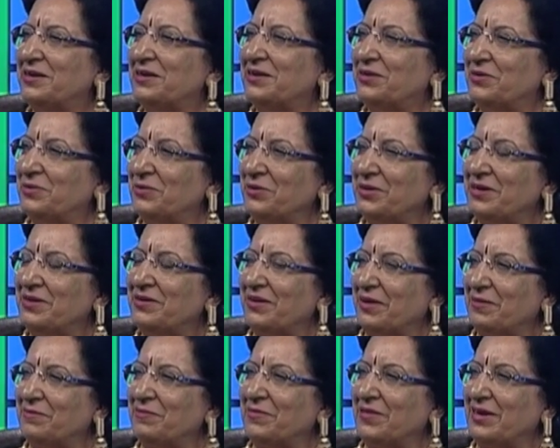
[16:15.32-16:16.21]
doing
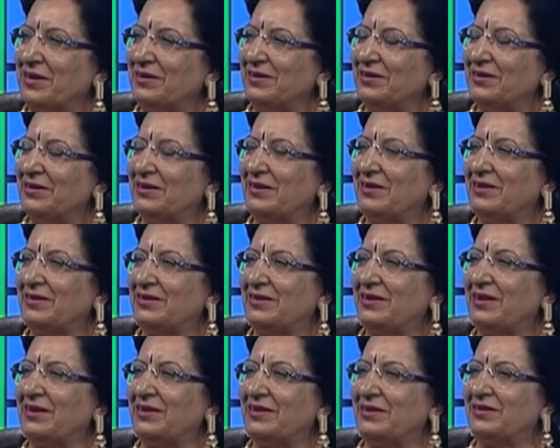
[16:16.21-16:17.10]
something, and
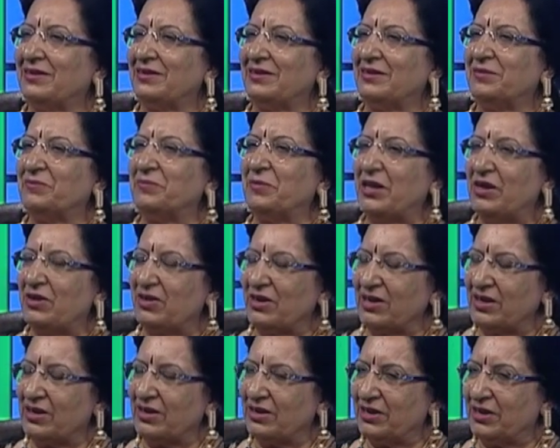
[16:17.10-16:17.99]
then
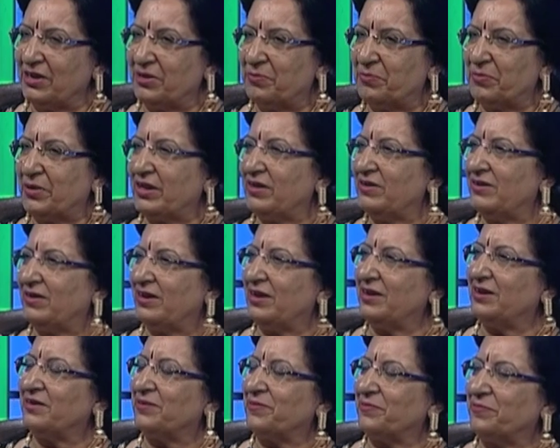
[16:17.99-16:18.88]
meeting a
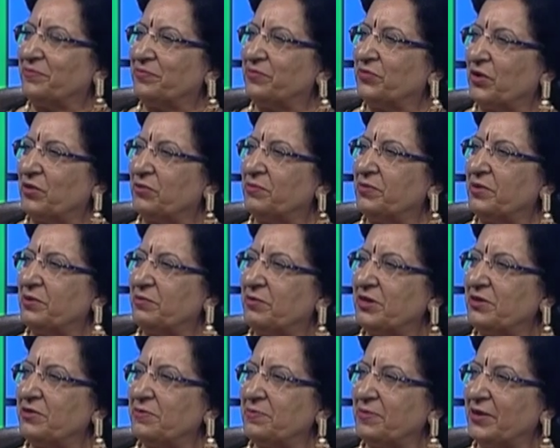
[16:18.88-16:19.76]
president of
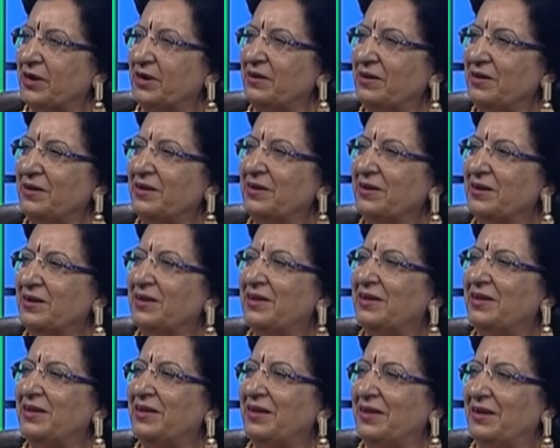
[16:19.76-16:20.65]
People's Party.
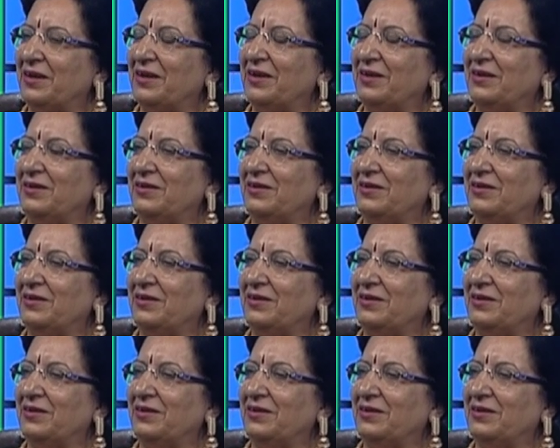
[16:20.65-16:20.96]
And